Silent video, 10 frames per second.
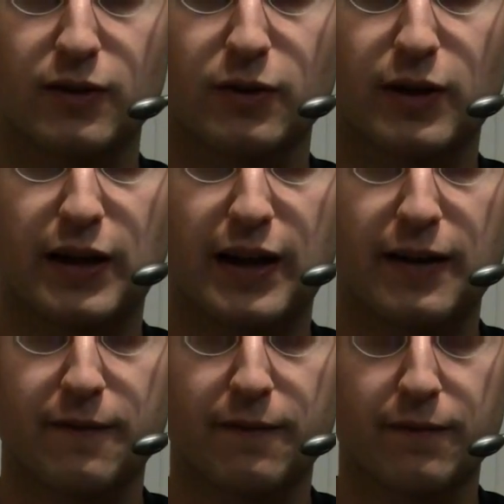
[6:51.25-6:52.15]

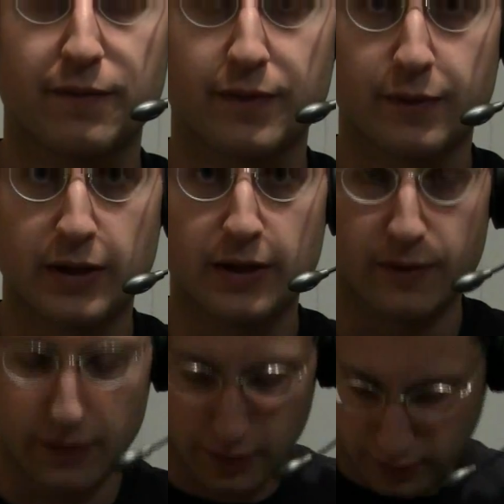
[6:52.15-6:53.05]
Okay,
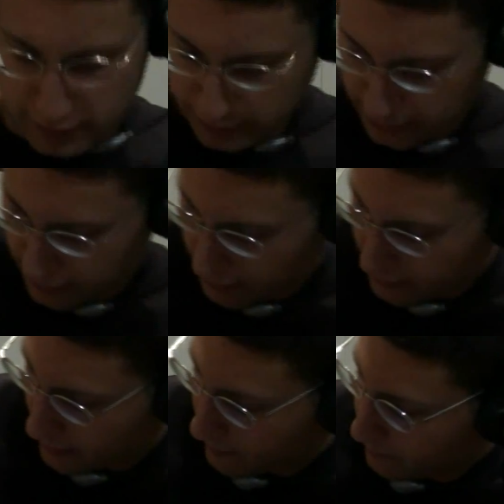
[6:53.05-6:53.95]
well, you get the
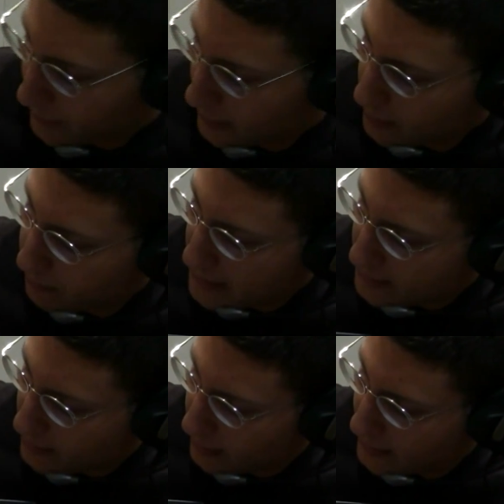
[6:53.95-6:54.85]
idea.
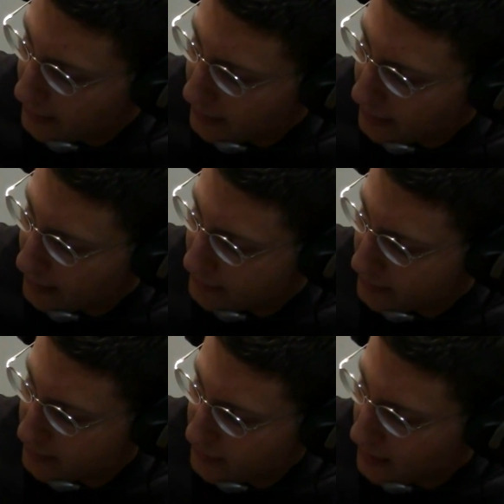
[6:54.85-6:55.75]
Basically, it's a
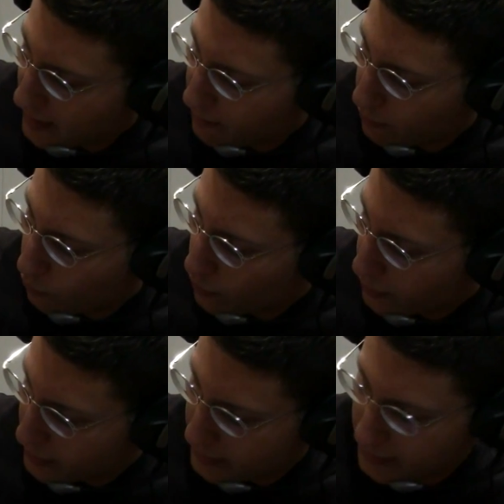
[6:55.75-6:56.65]

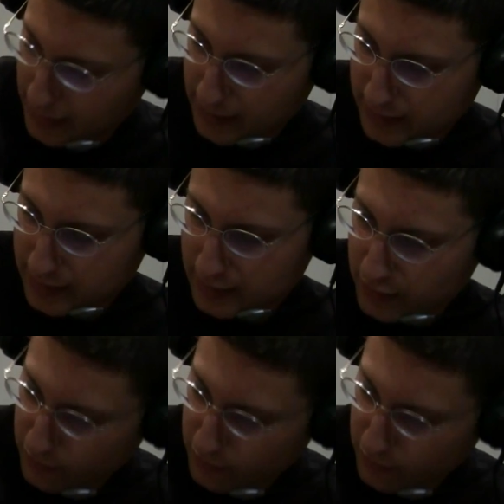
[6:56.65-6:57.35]
CM106